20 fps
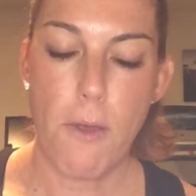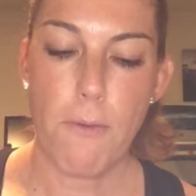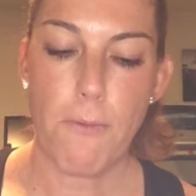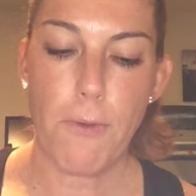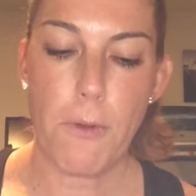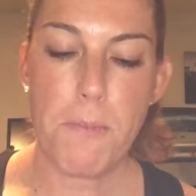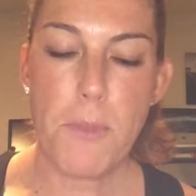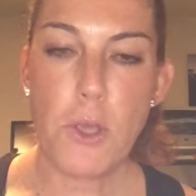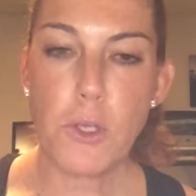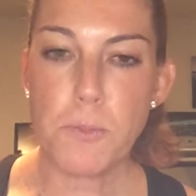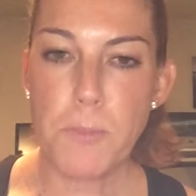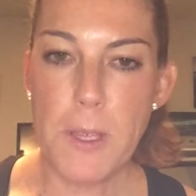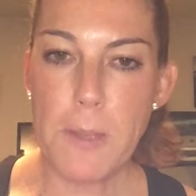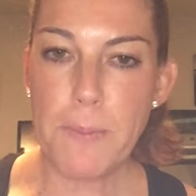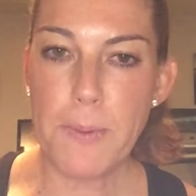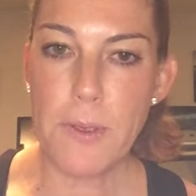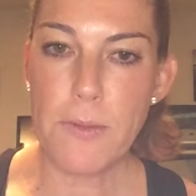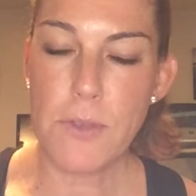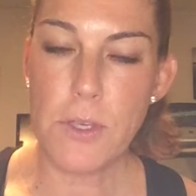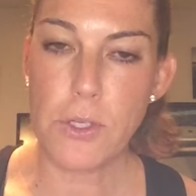For most
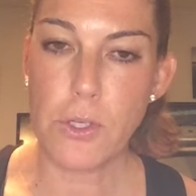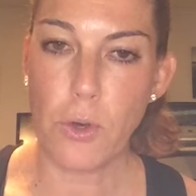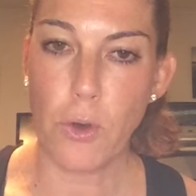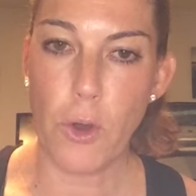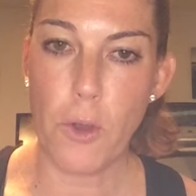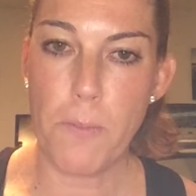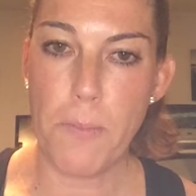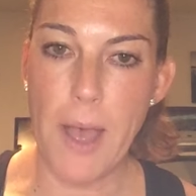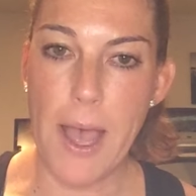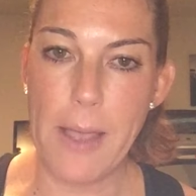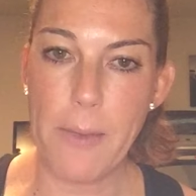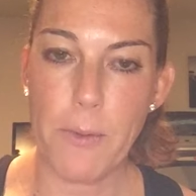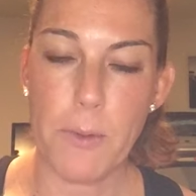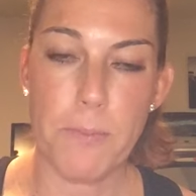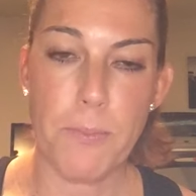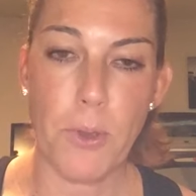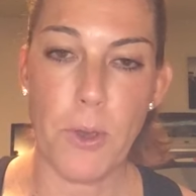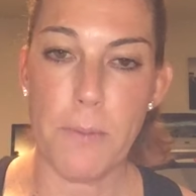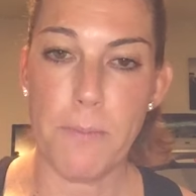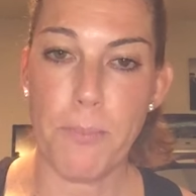people in this group, I
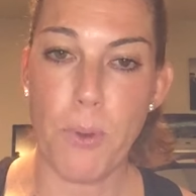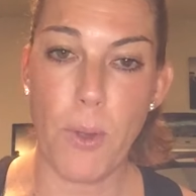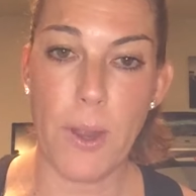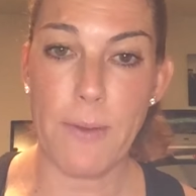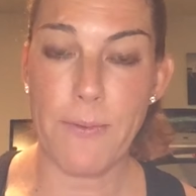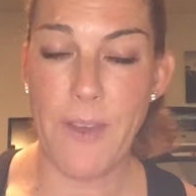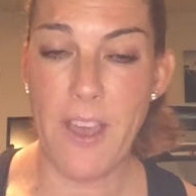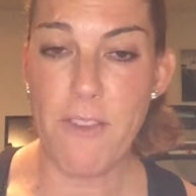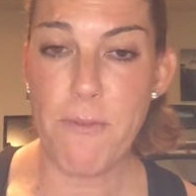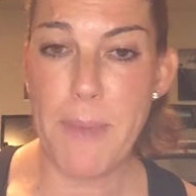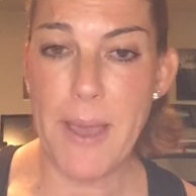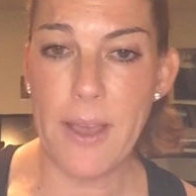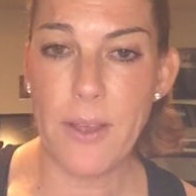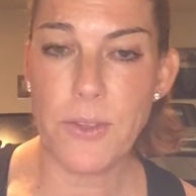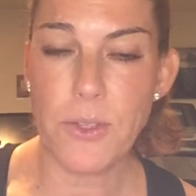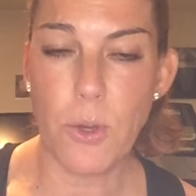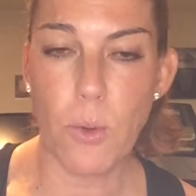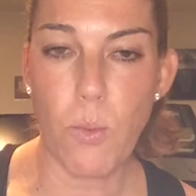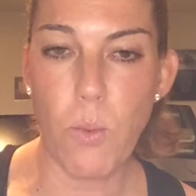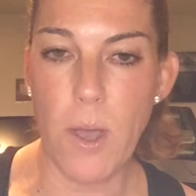would put 0.5
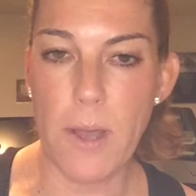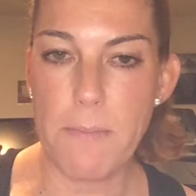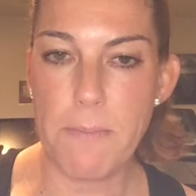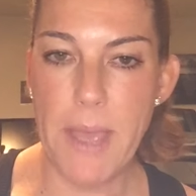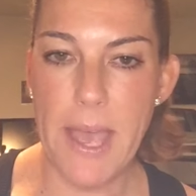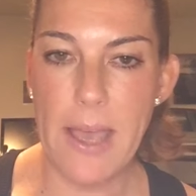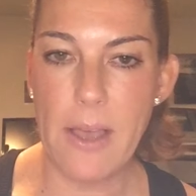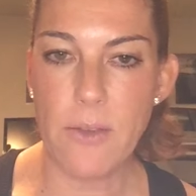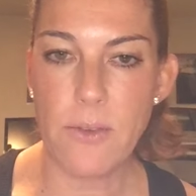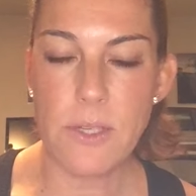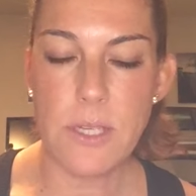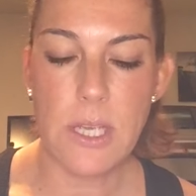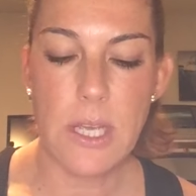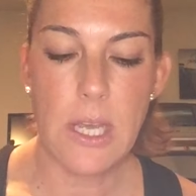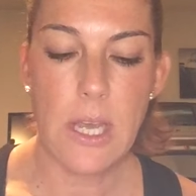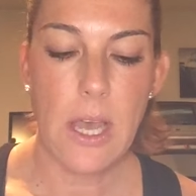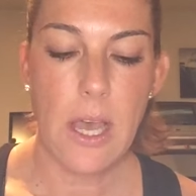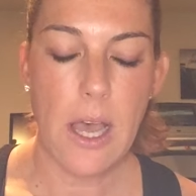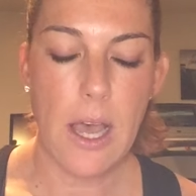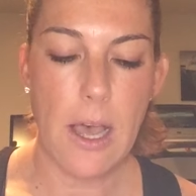pounds or 1 pound
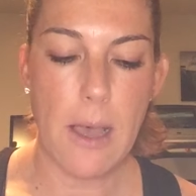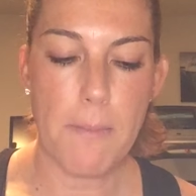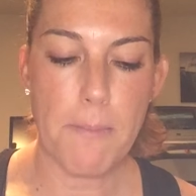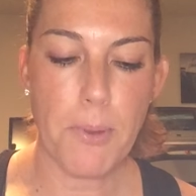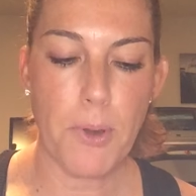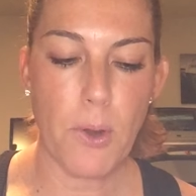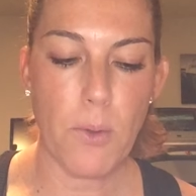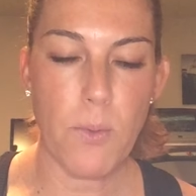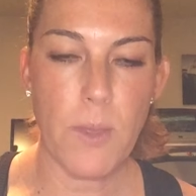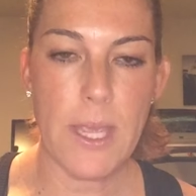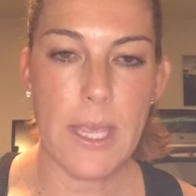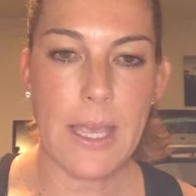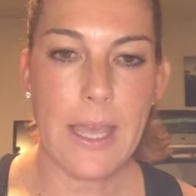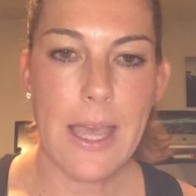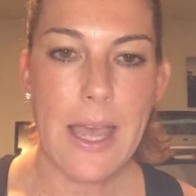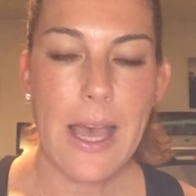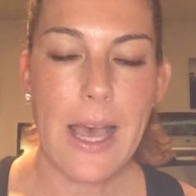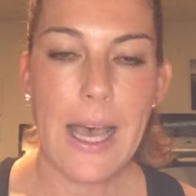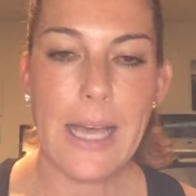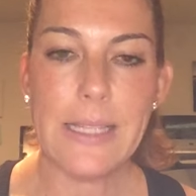per week.
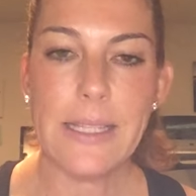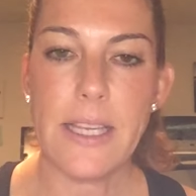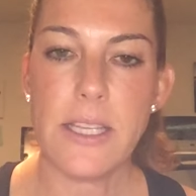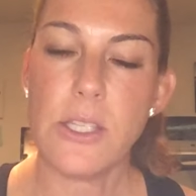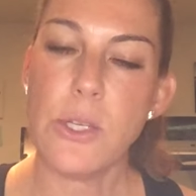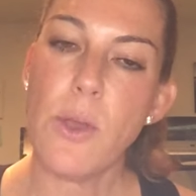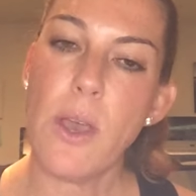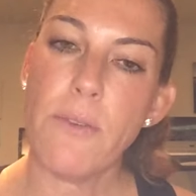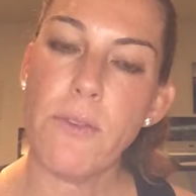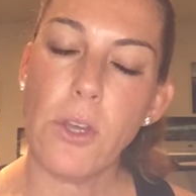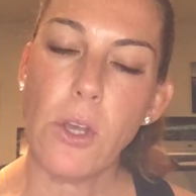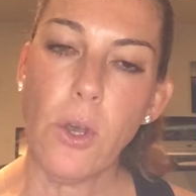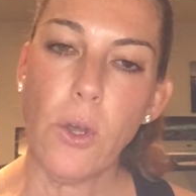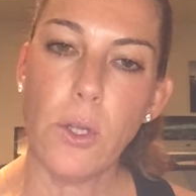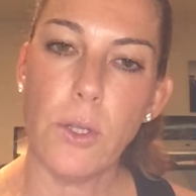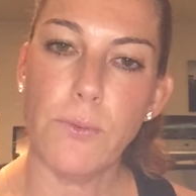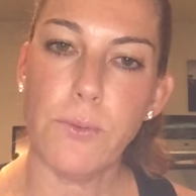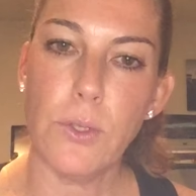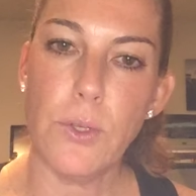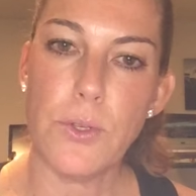Unless you have a
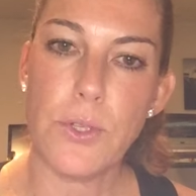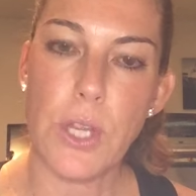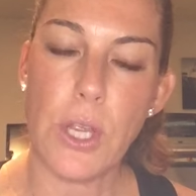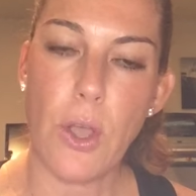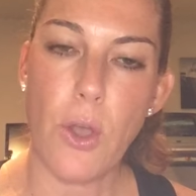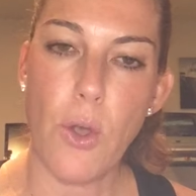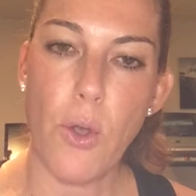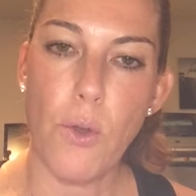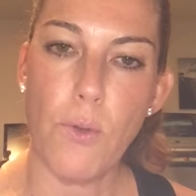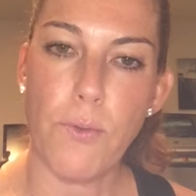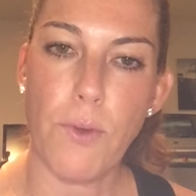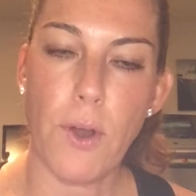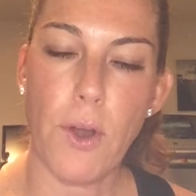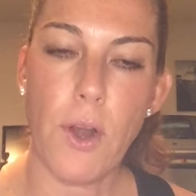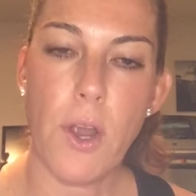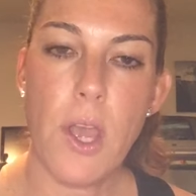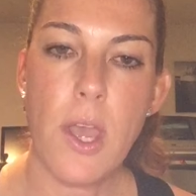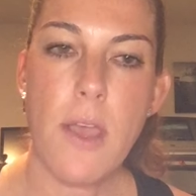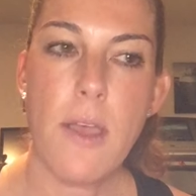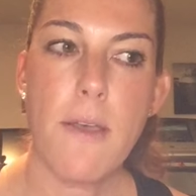goal of losing
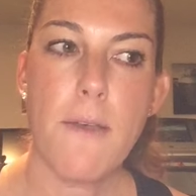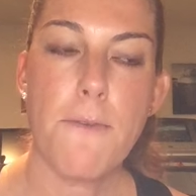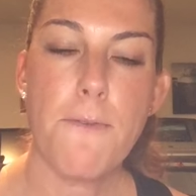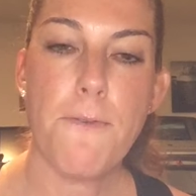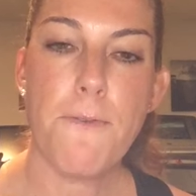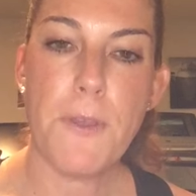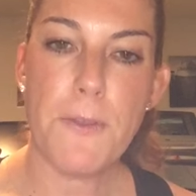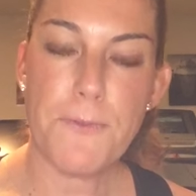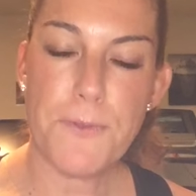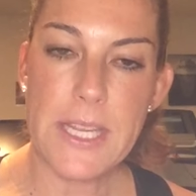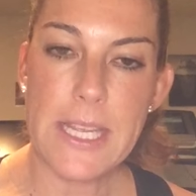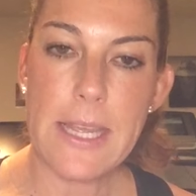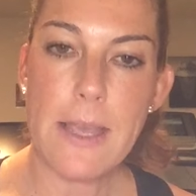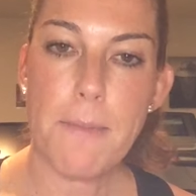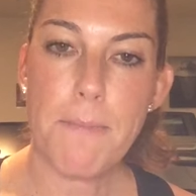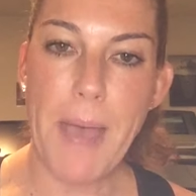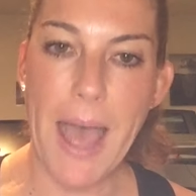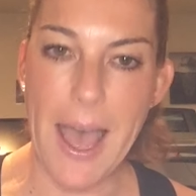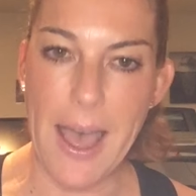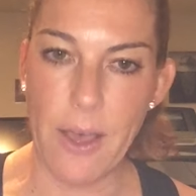over
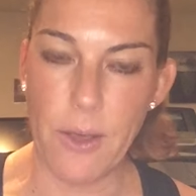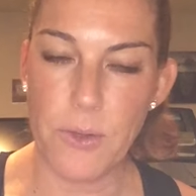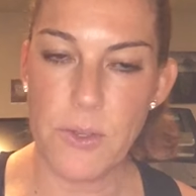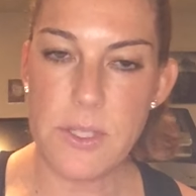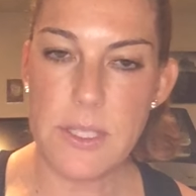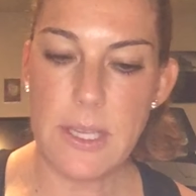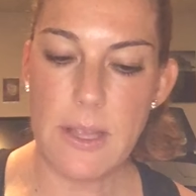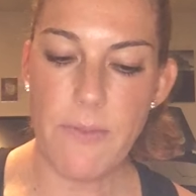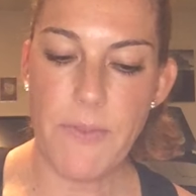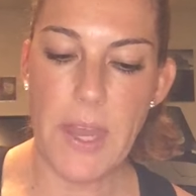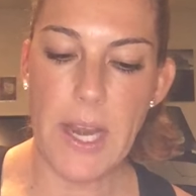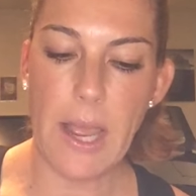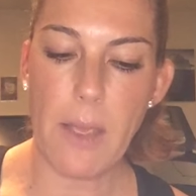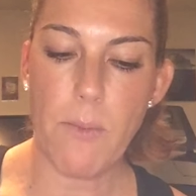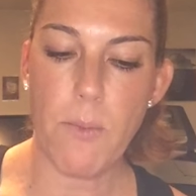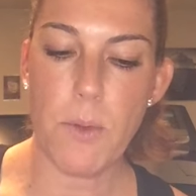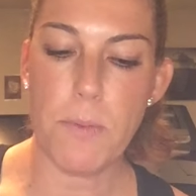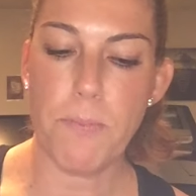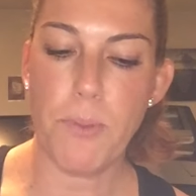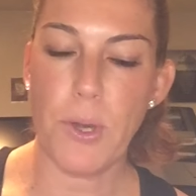50 pounds, then I
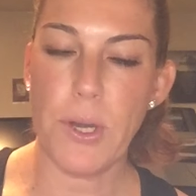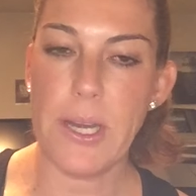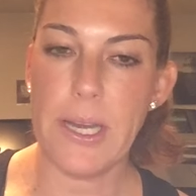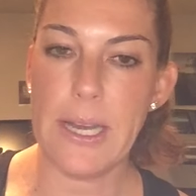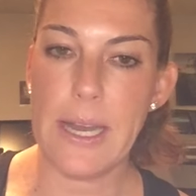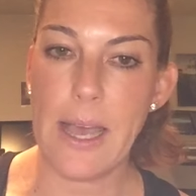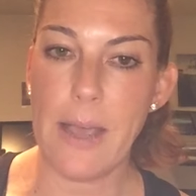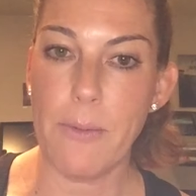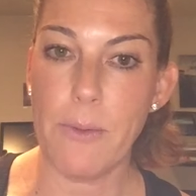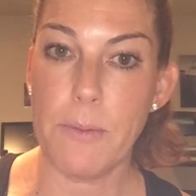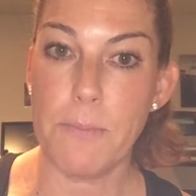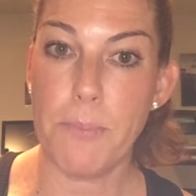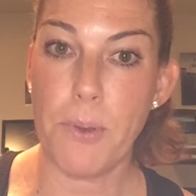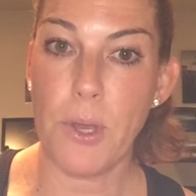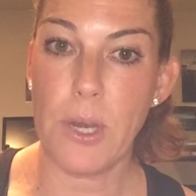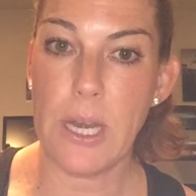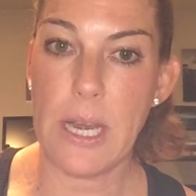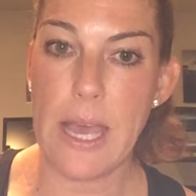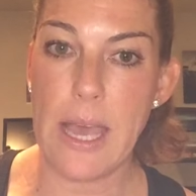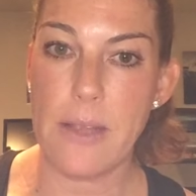would put it
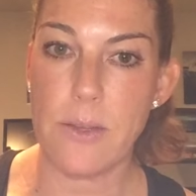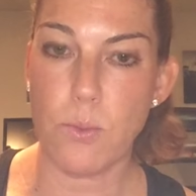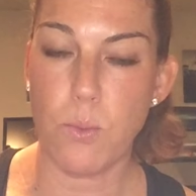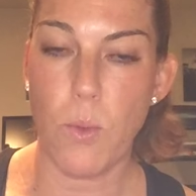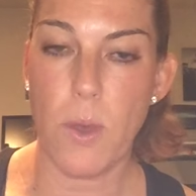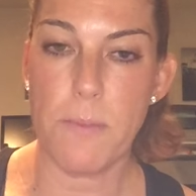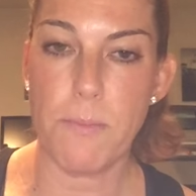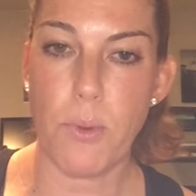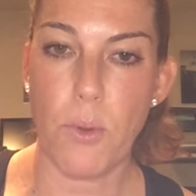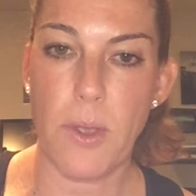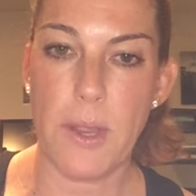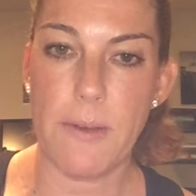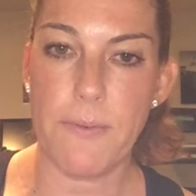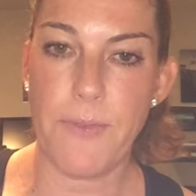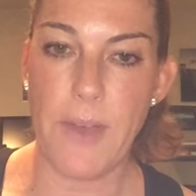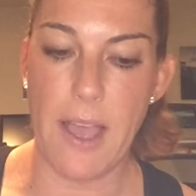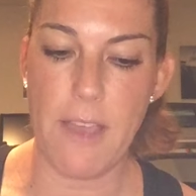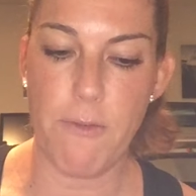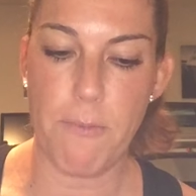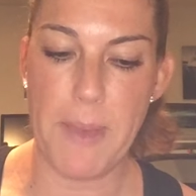as
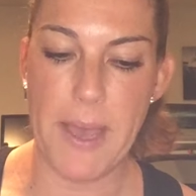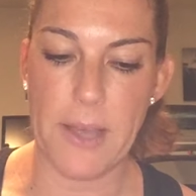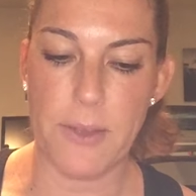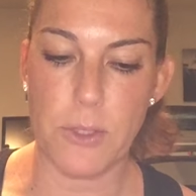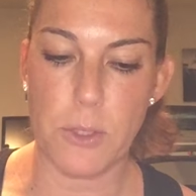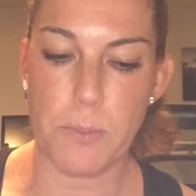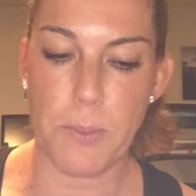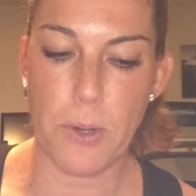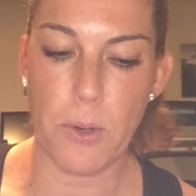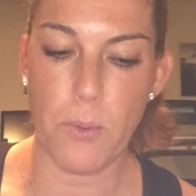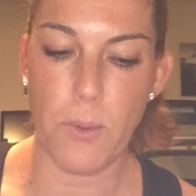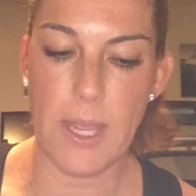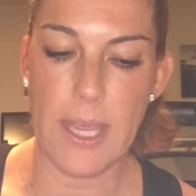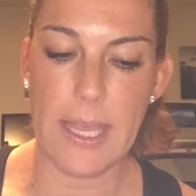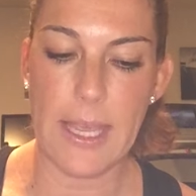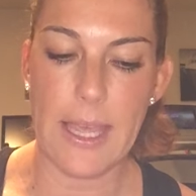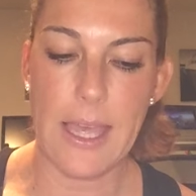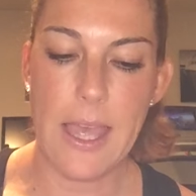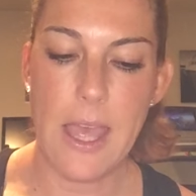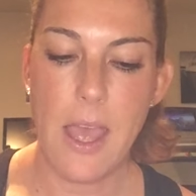1.5 pounds per
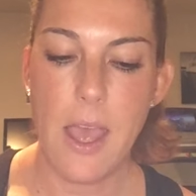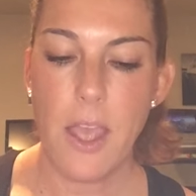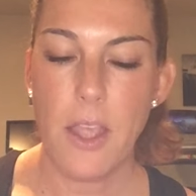week.